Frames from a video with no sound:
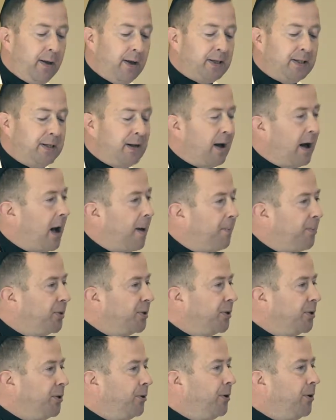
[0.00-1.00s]
is an
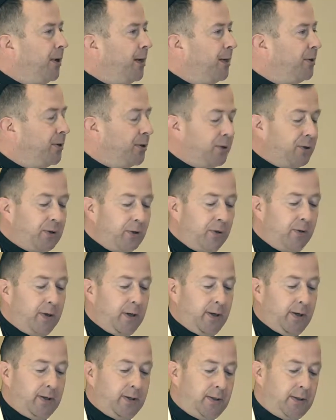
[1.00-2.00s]
opportunity to do
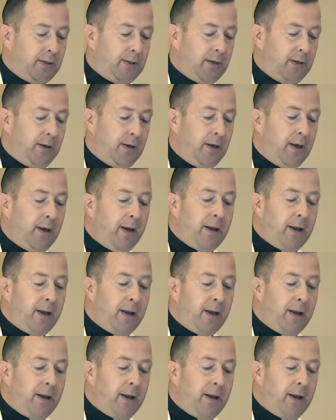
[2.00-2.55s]
this.